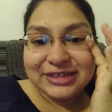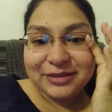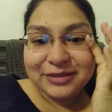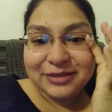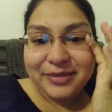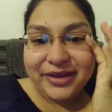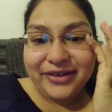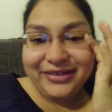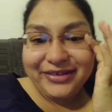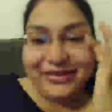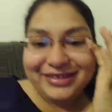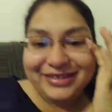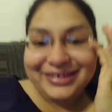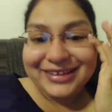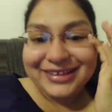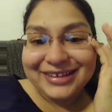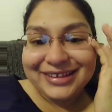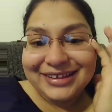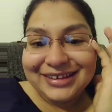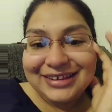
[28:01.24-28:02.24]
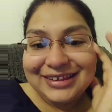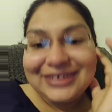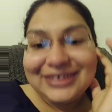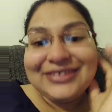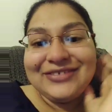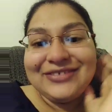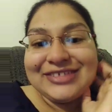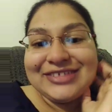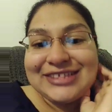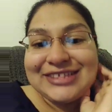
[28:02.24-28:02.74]
about you
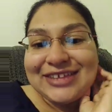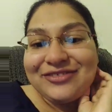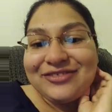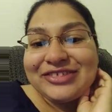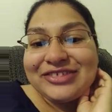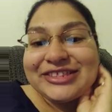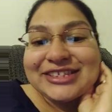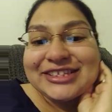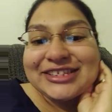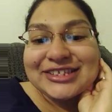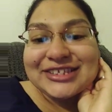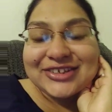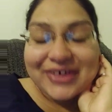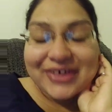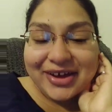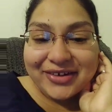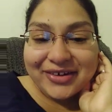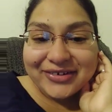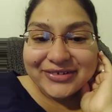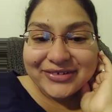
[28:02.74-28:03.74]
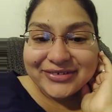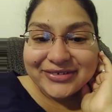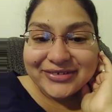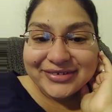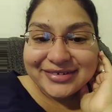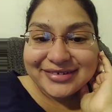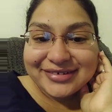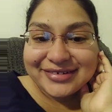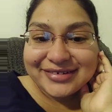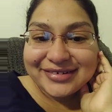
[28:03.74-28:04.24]
live in San Francisco. How
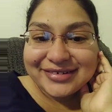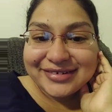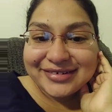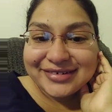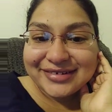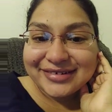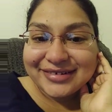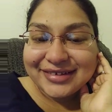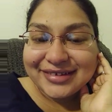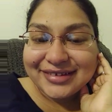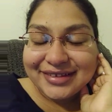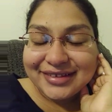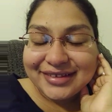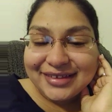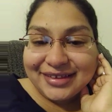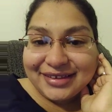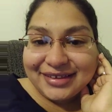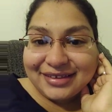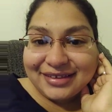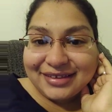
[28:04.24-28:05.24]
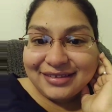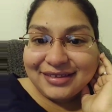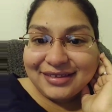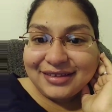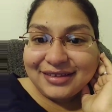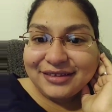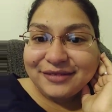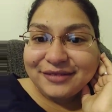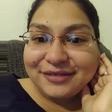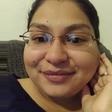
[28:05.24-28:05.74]
cool.
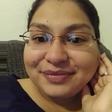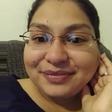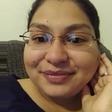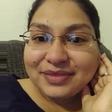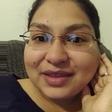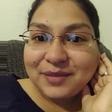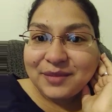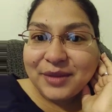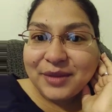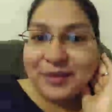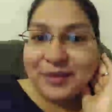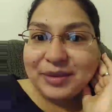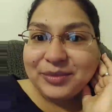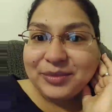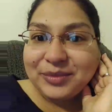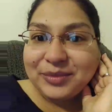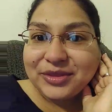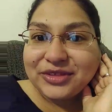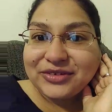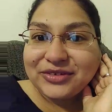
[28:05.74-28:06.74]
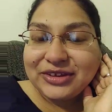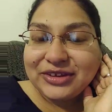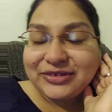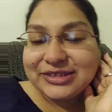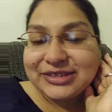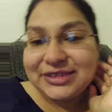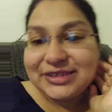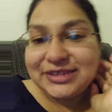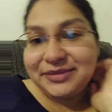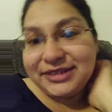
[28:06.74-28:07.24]
About my brother when he
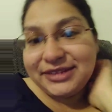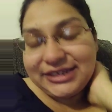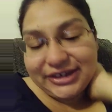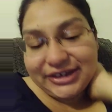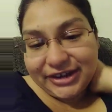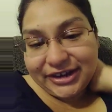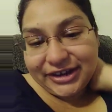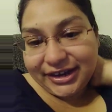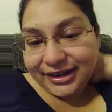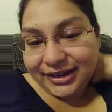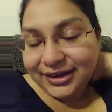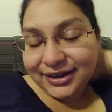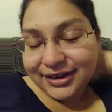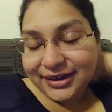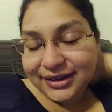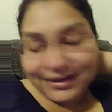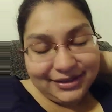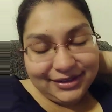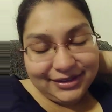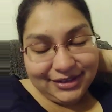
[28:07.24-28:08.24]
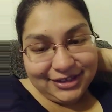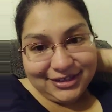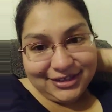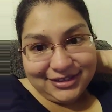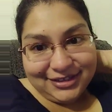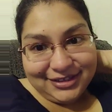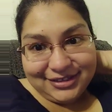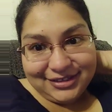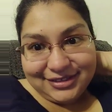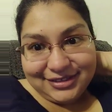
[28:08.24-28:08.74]
was in the military.
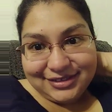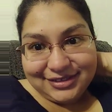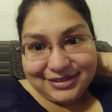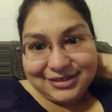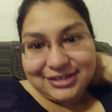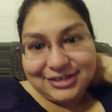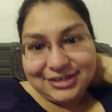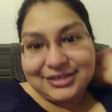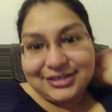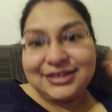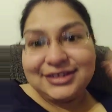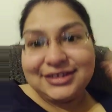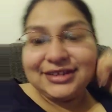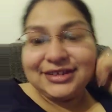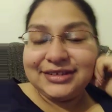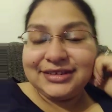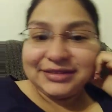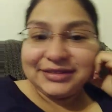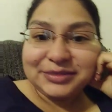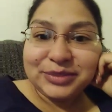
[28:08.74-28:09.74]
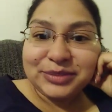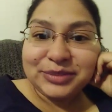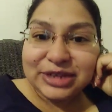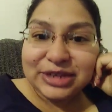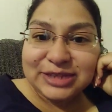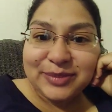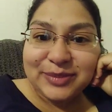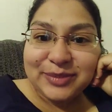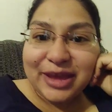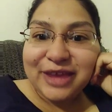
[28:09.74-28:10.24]
It just
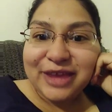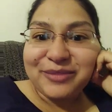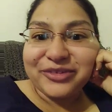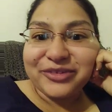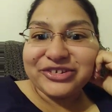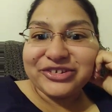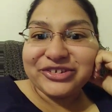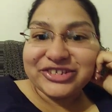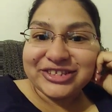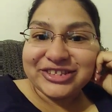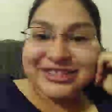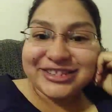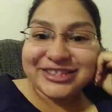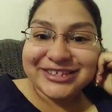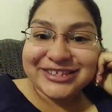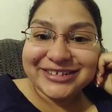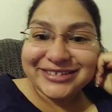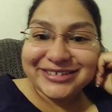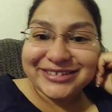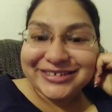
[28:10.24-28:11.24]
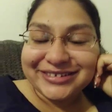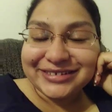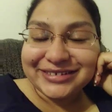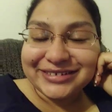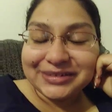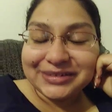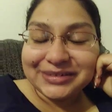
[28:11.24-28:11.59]
brings back emotions. And